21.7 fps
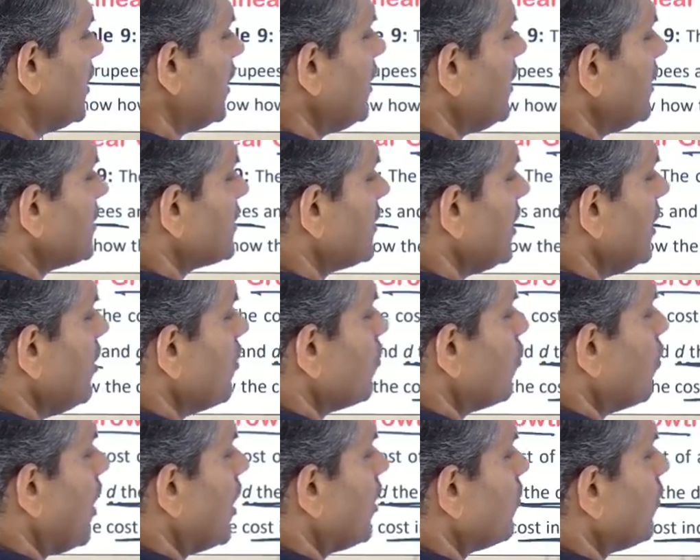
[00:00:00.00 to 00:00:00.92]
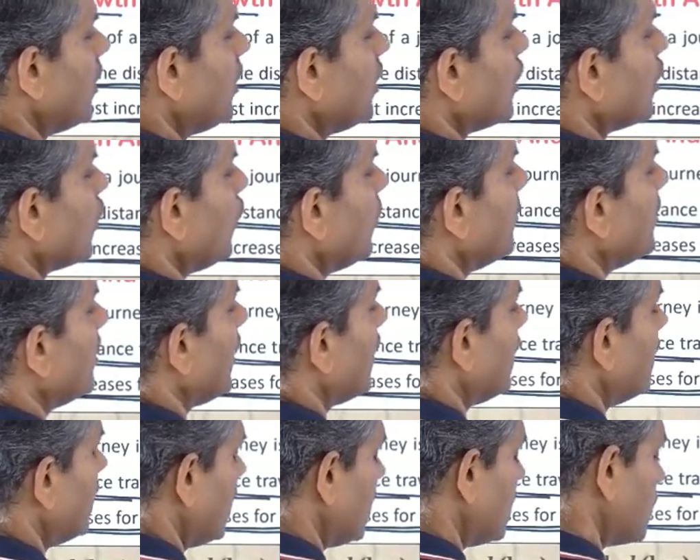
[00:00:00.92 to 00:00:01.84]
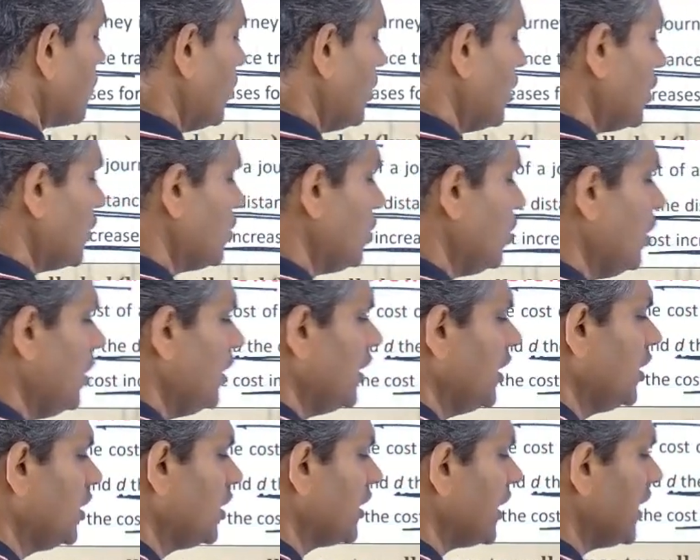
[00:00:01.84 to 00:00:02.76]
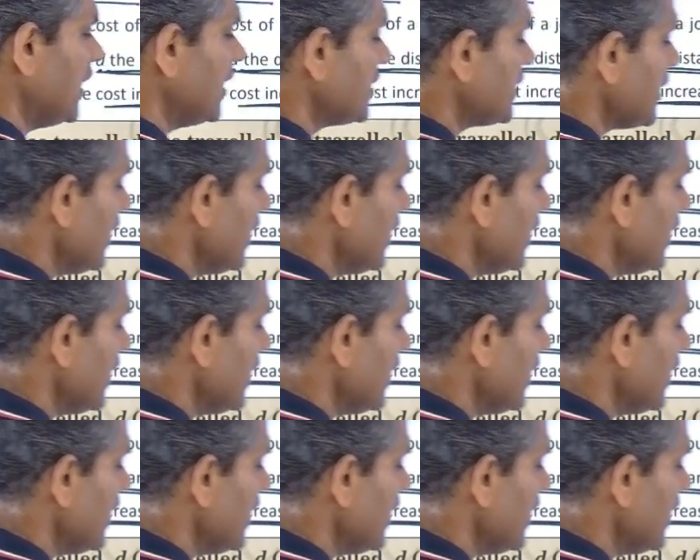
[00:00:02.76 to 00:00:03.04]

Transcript: see, 1 kilometer it is going to increase.